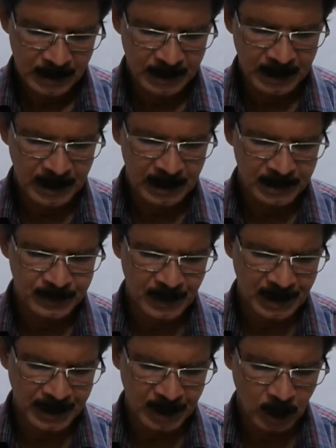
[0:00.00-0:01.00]
The English
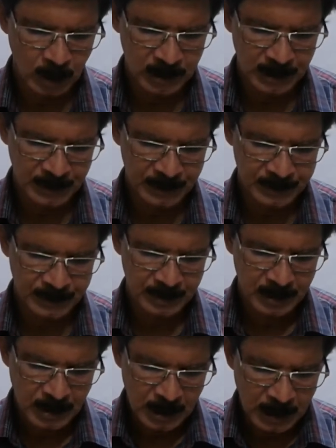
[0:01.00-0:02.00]
will take Orleans.
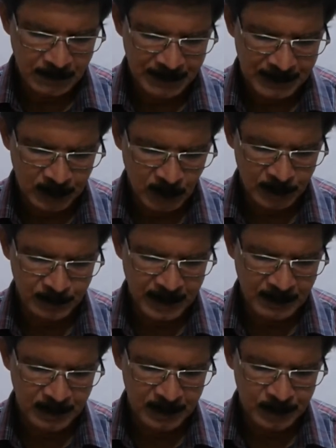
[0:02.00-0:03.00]
He will not be
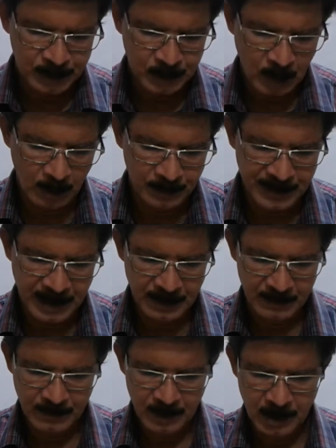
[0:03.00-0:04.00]
able to stop them.
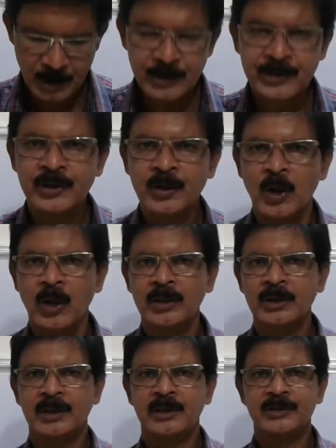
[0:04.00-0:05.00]

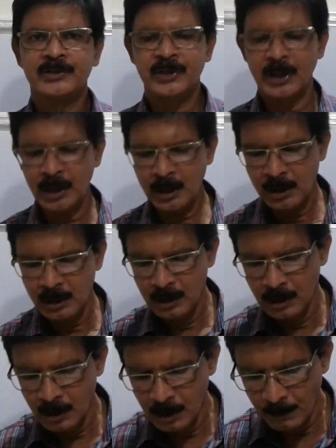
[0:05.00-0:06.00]
Chinon is the
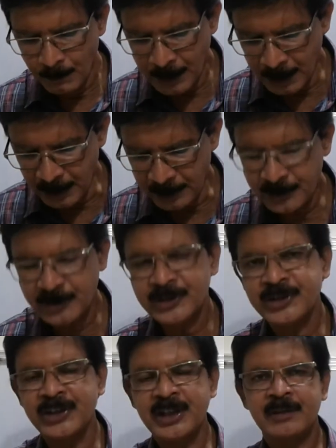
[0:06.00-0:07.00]
place in the
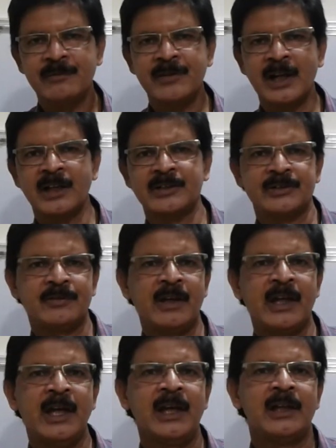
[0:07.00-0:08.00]
city in France
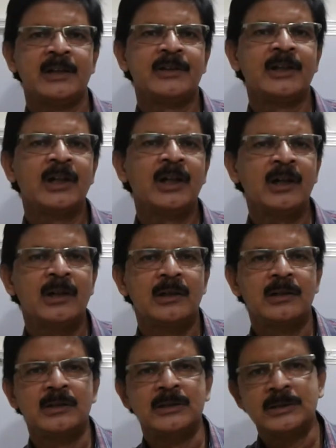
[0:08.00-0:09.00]
where the
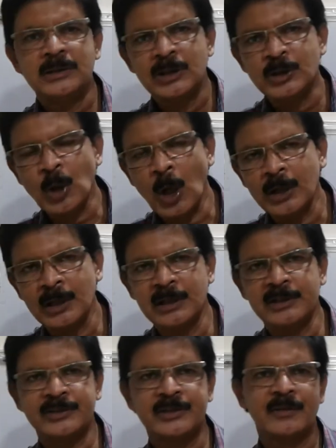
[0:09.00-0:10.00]

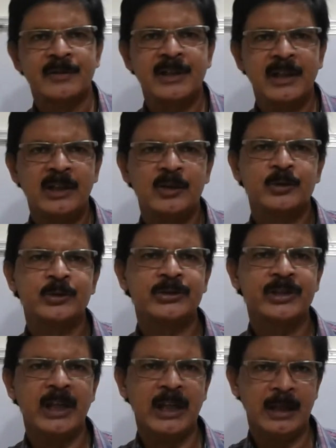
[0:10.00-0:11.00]
royals, the king used to
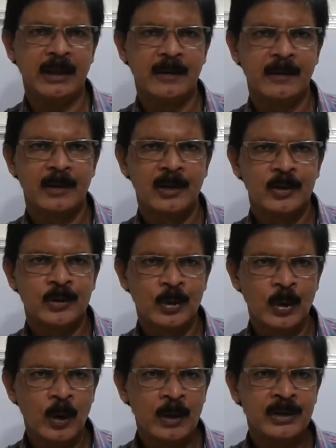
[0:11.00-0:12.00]
stay.
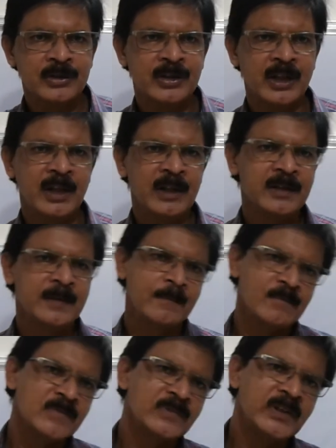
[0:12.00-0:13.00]
So he says
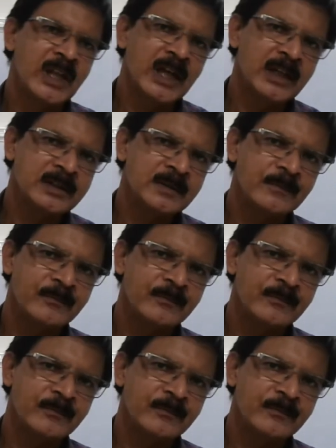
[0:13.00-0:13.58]
that